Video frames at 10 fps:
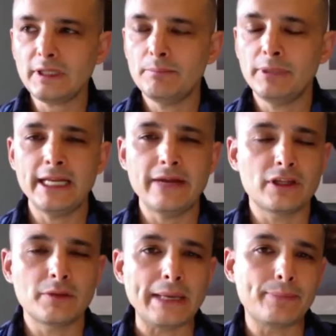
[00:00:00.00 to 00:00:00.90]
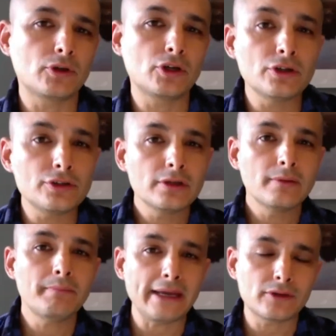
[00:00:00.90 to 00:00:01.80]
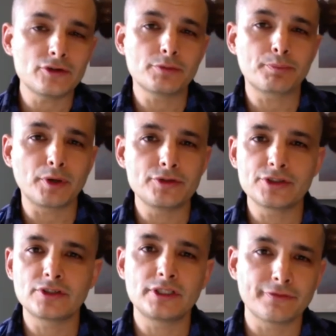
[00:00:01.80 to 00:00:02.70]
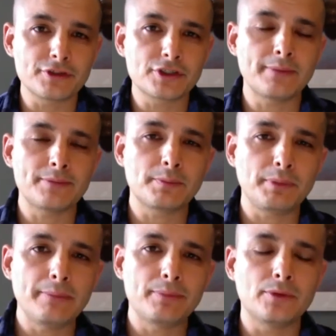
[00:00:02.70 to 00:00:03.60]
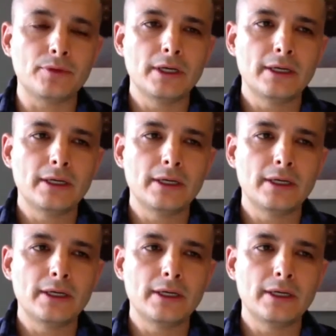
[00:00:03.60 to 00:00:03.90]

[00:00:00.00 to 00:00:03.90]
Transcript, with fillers: plenty of other people could make those approaches to different types of people,